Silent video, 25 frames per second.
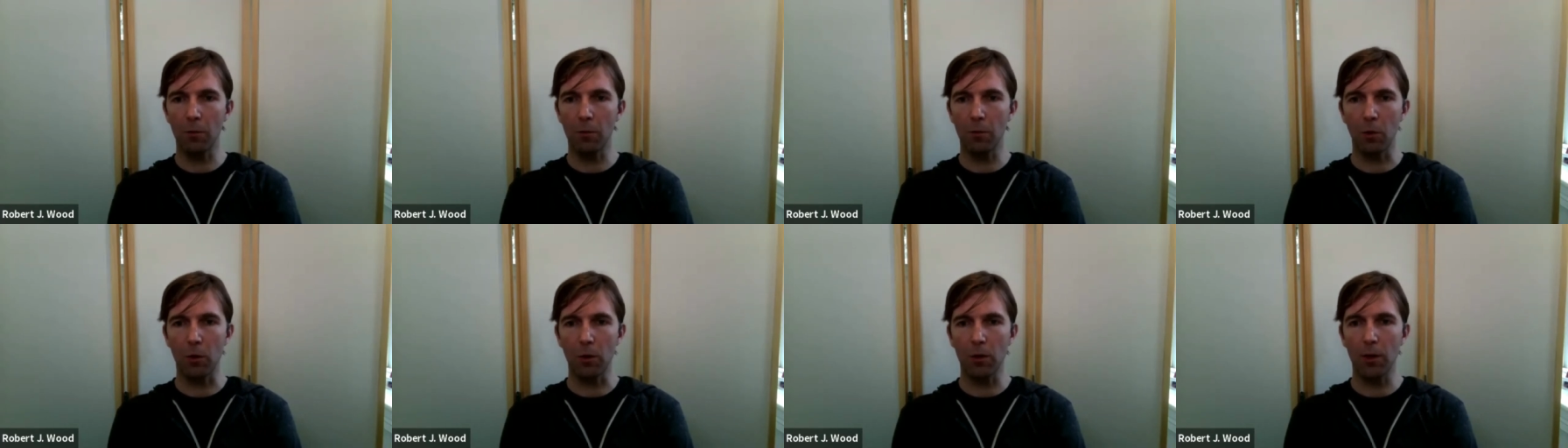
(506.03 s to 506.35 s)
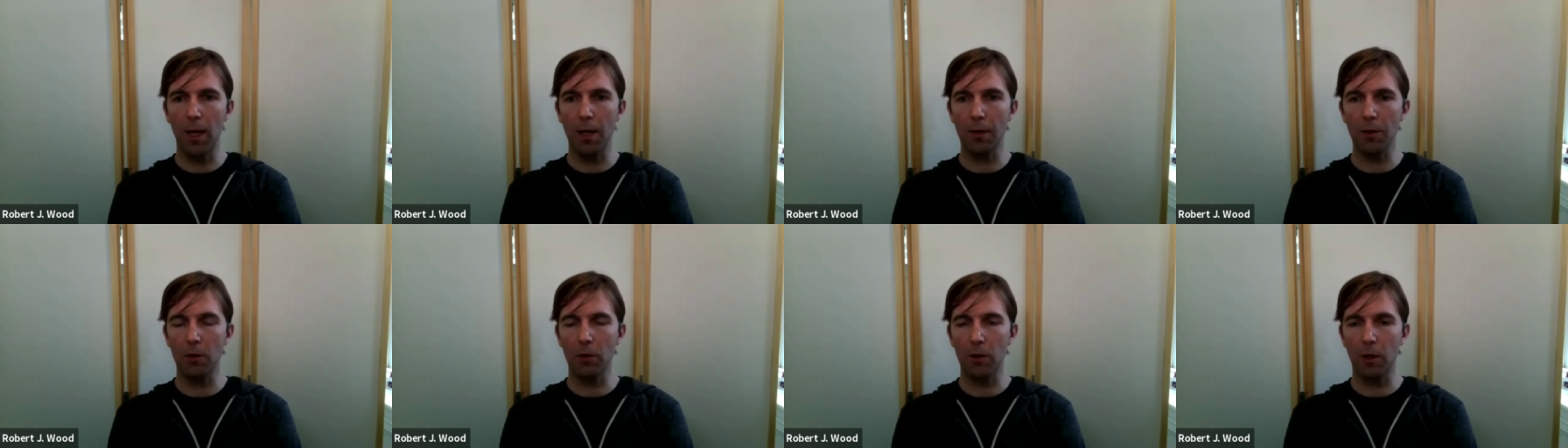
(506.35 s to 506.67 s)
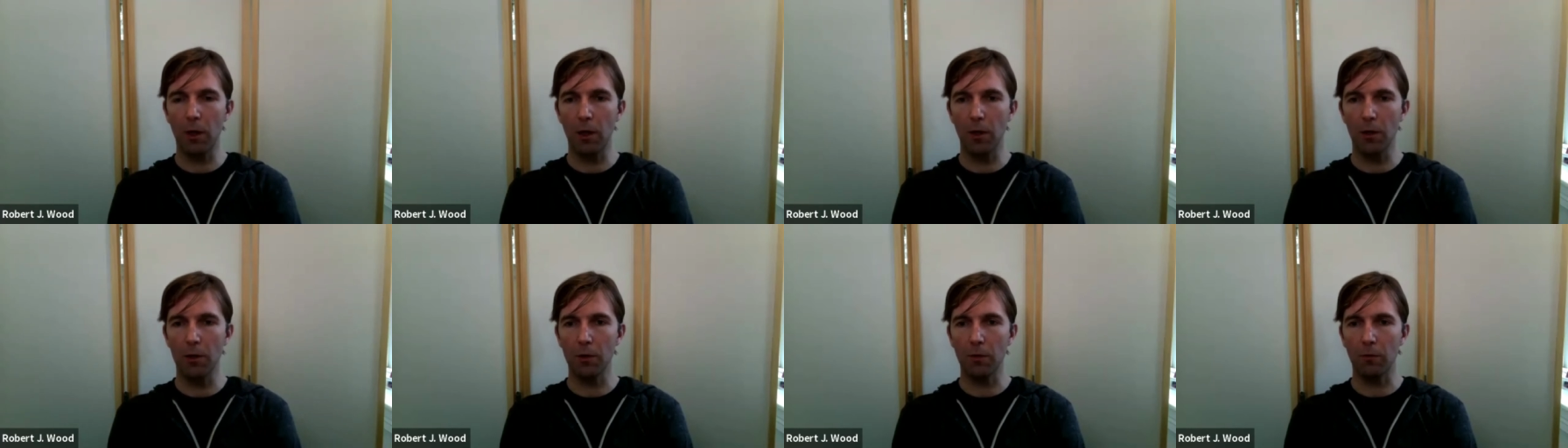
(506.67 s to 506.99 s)
more classical
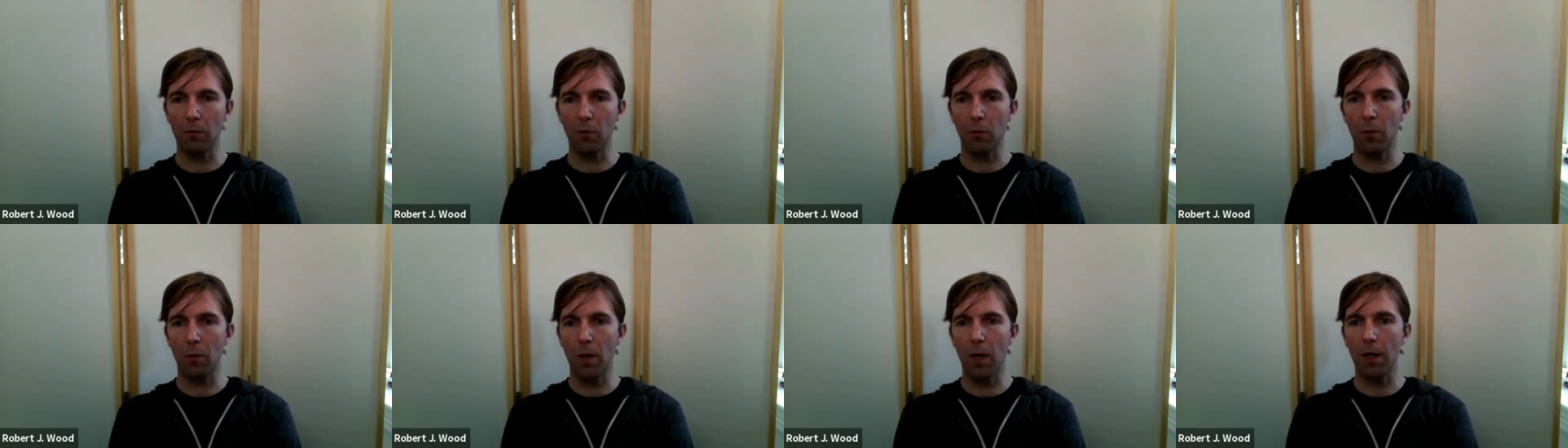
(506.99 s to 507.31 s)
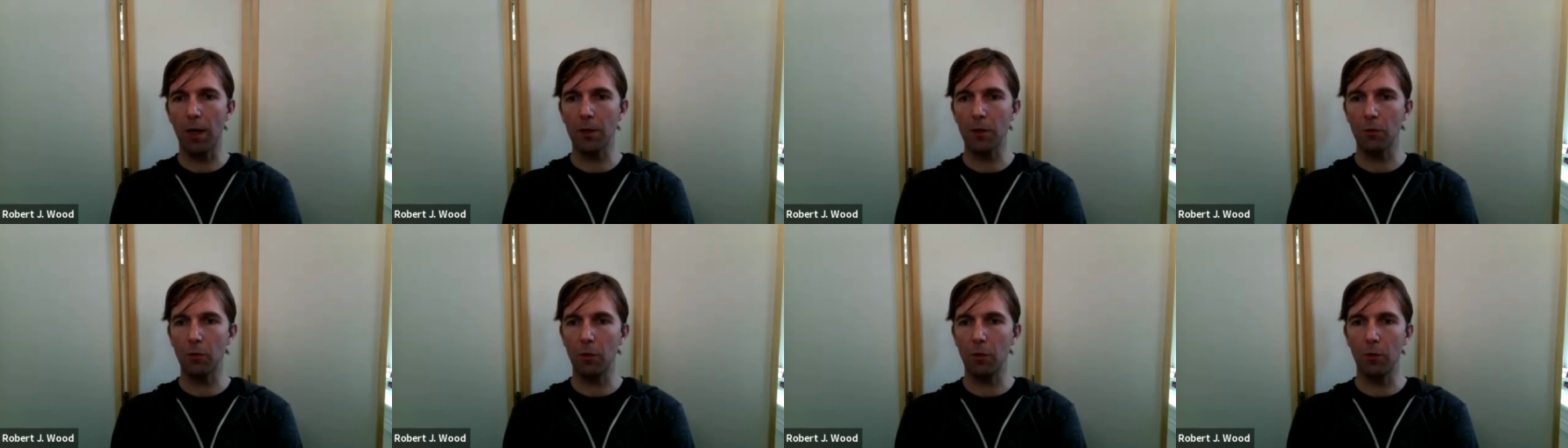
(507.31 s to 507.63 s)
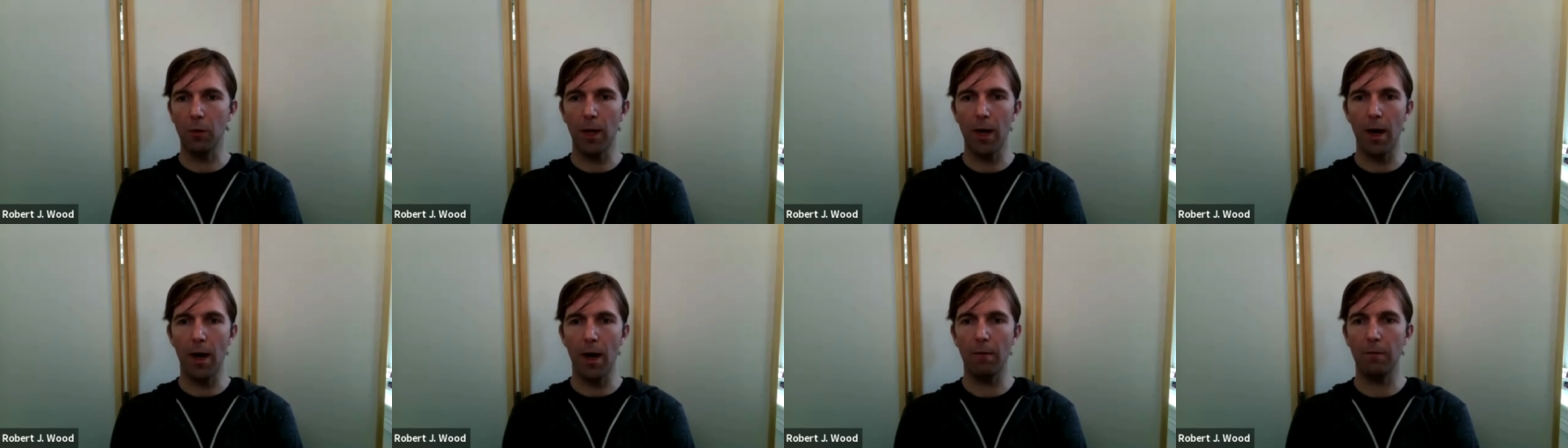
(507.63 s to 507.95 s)
areas of robotics that we would
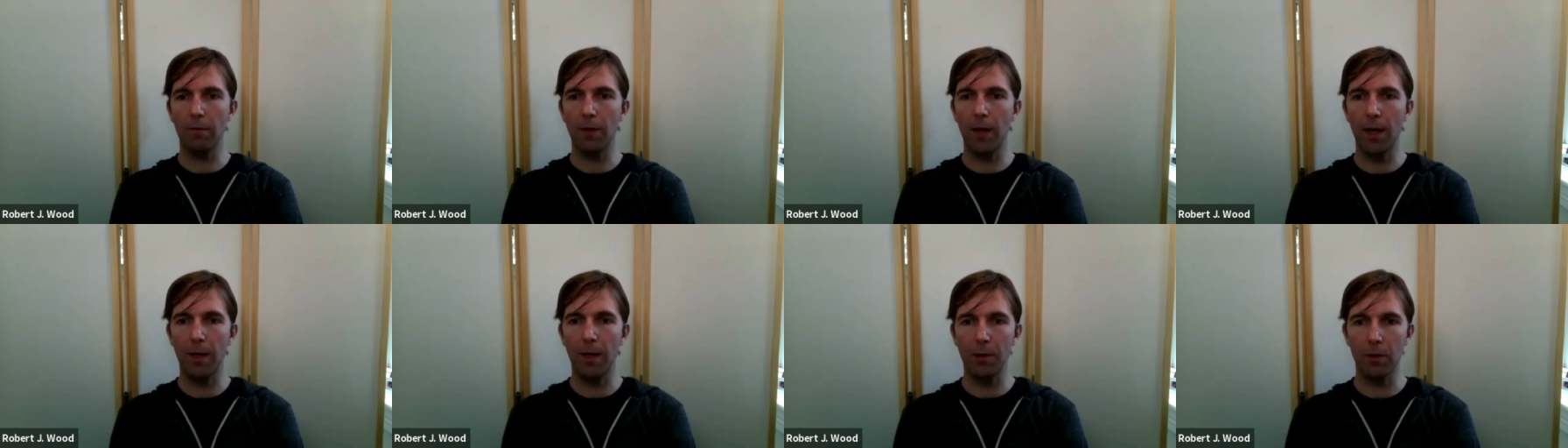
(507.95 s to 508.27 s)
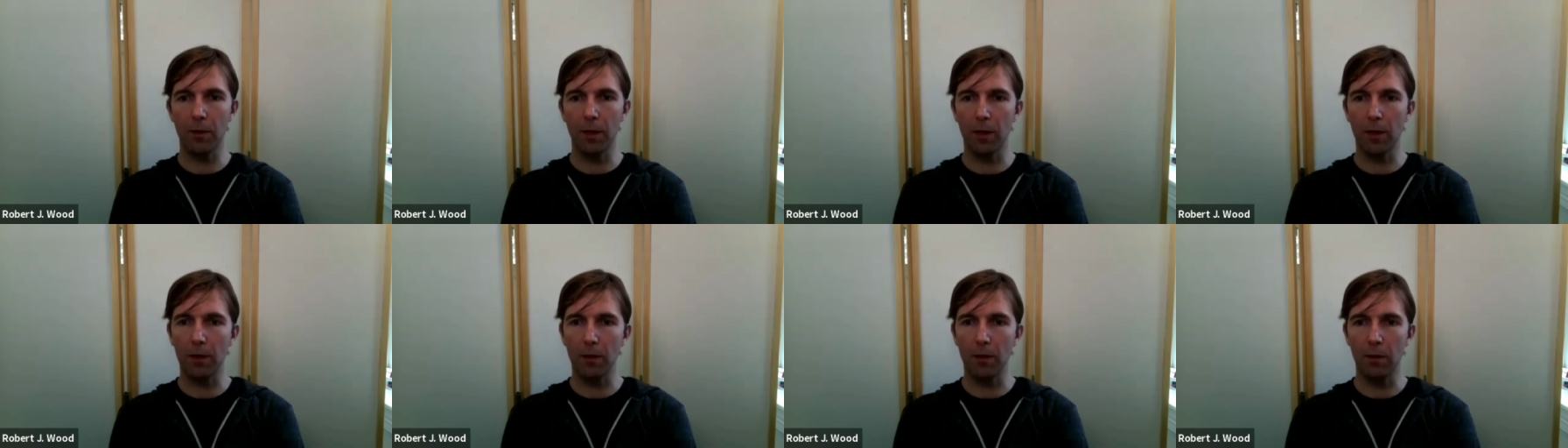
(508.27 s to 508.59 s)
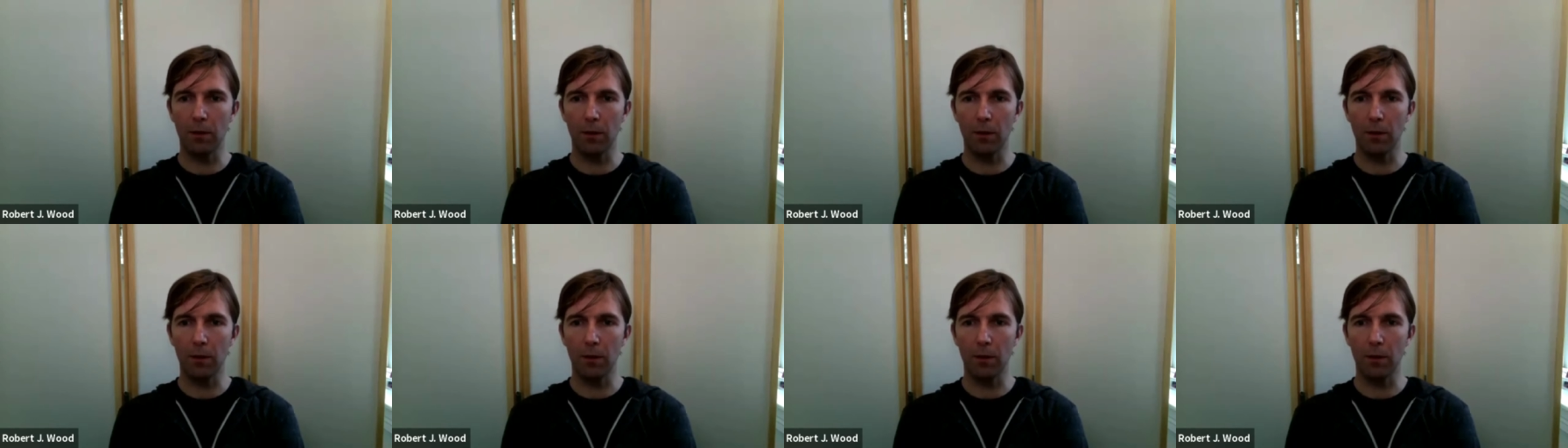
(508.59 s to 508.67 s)
have as like a